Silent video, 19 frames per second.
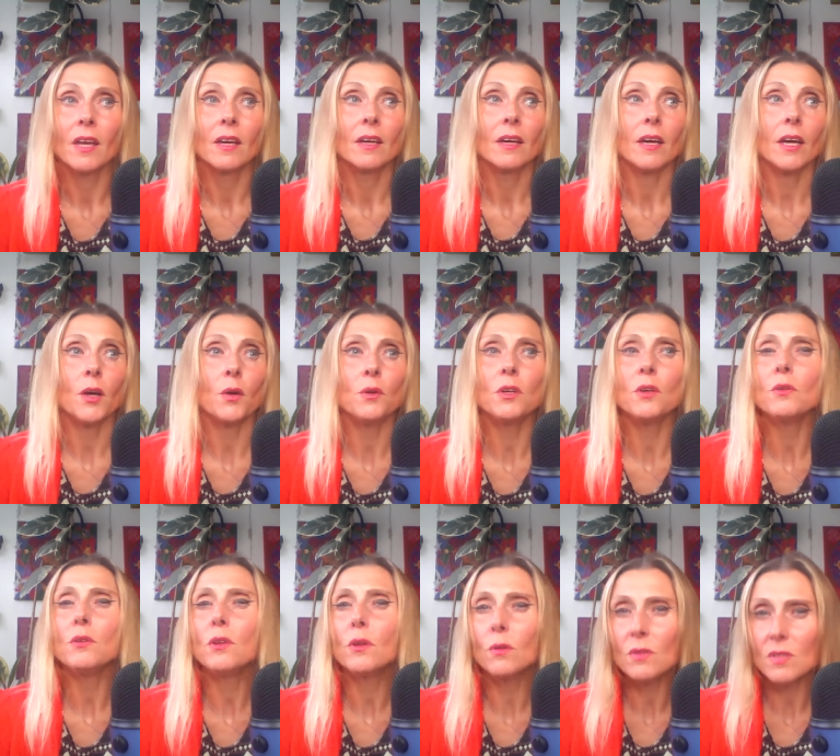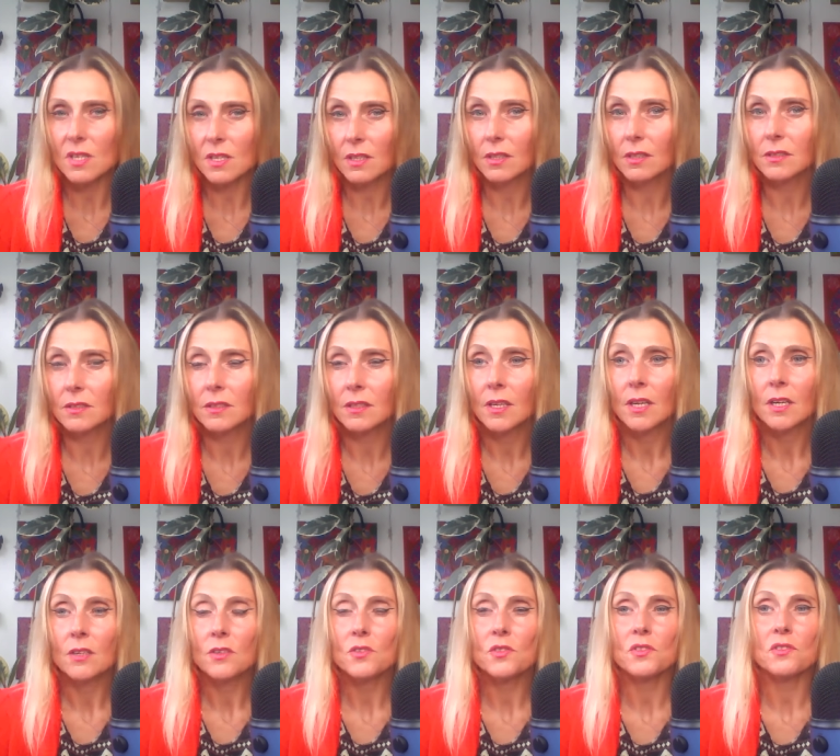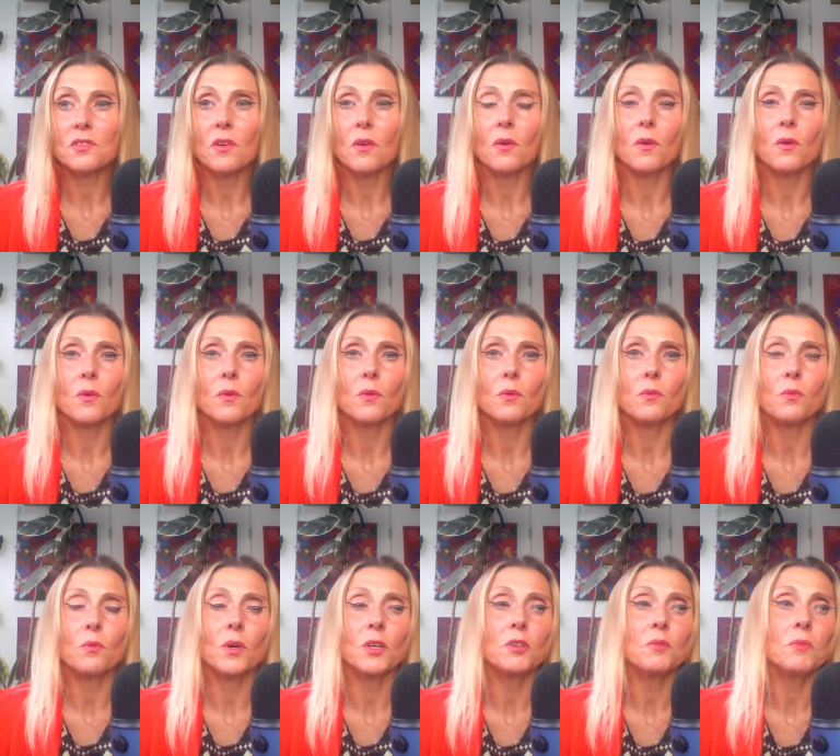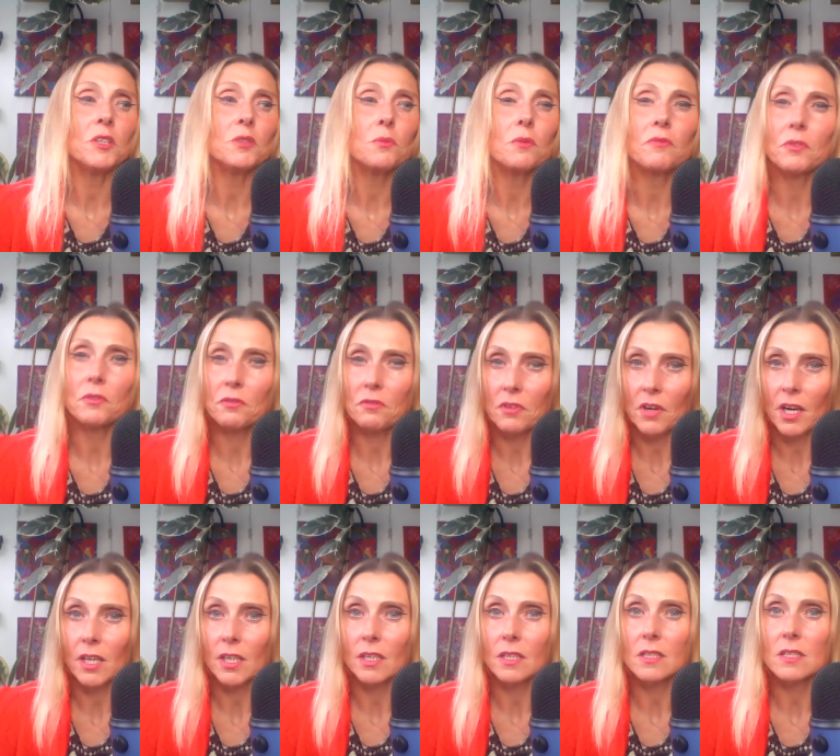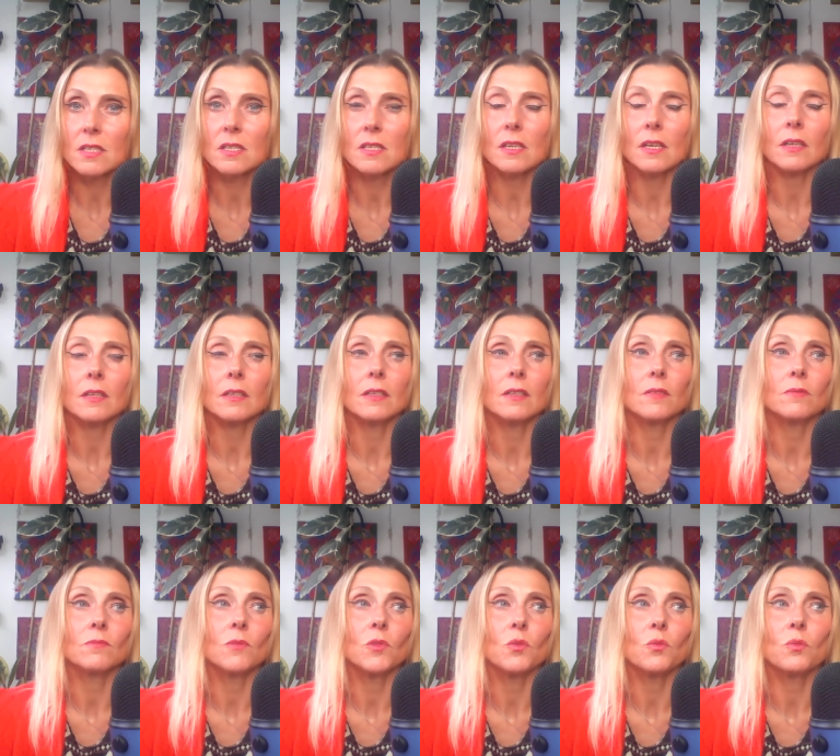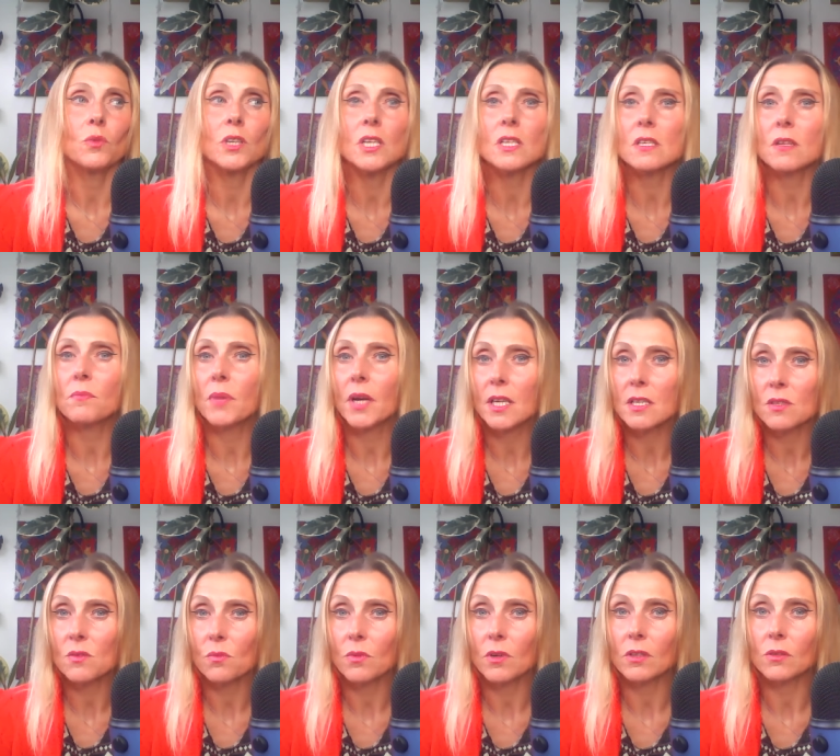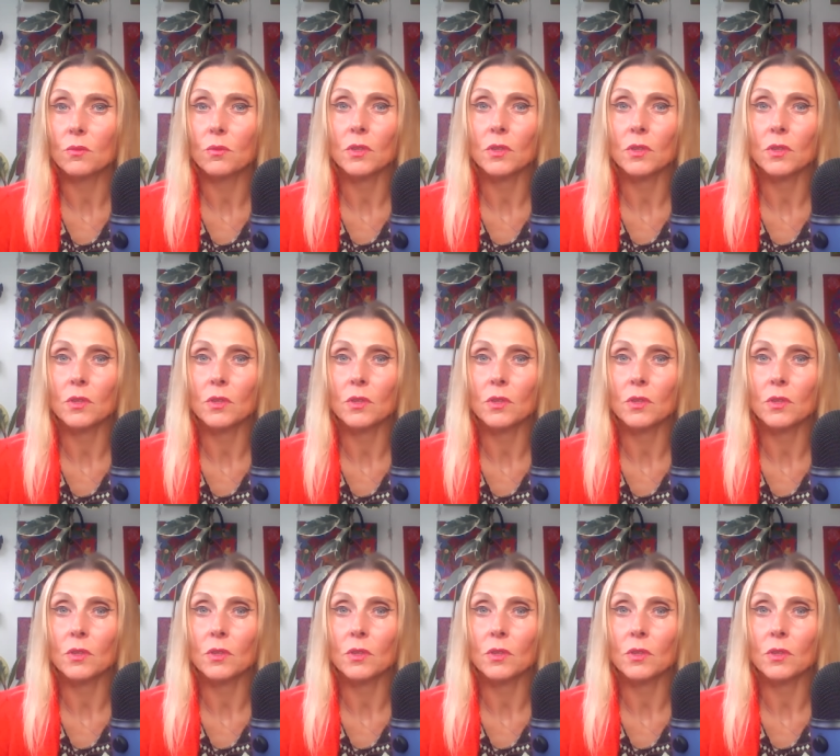How you use it? So when you meet with your friends, um, what is the best one?